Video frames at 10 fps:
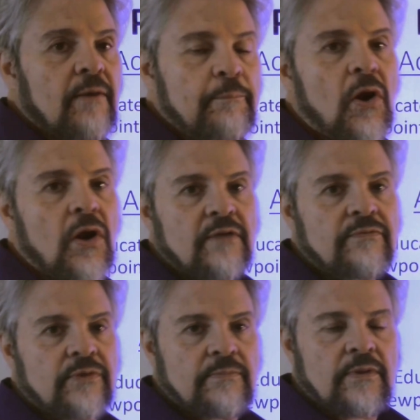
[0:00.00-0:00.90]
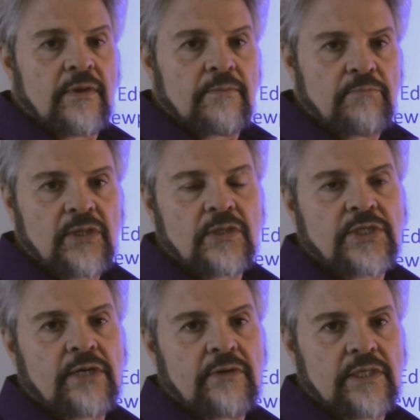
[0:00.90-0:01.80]
part of the
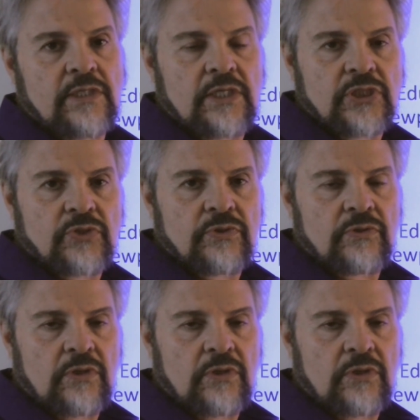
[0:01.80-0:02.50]
military-industrial